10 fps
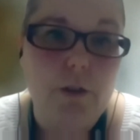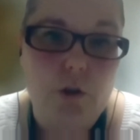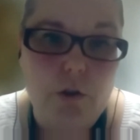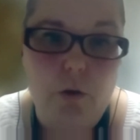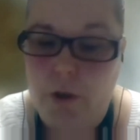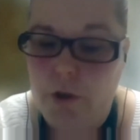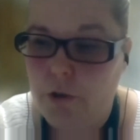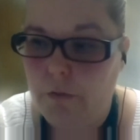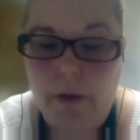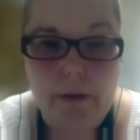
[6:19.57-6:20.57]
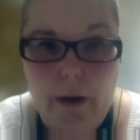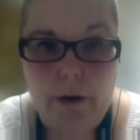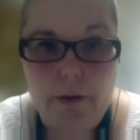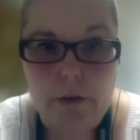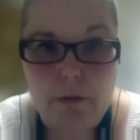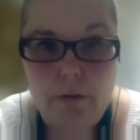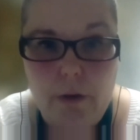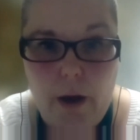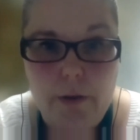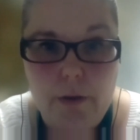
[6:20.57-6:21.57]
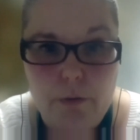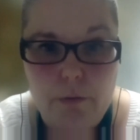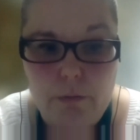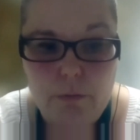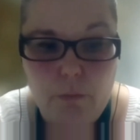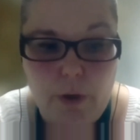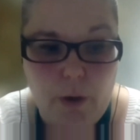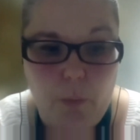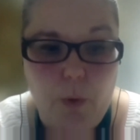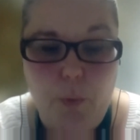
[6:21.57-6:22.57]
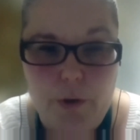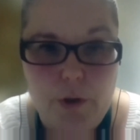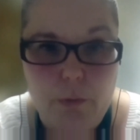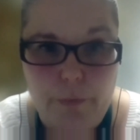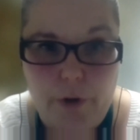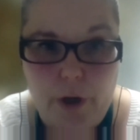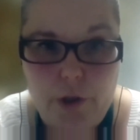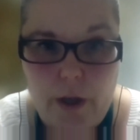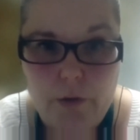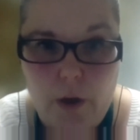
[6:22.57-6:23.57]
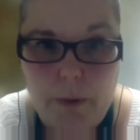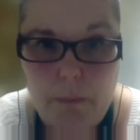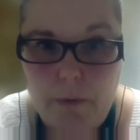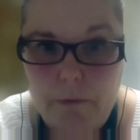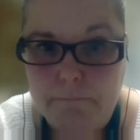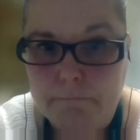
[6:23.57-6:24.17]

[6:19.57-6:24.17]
It's just a question of like, at what point do you refresh that topic model?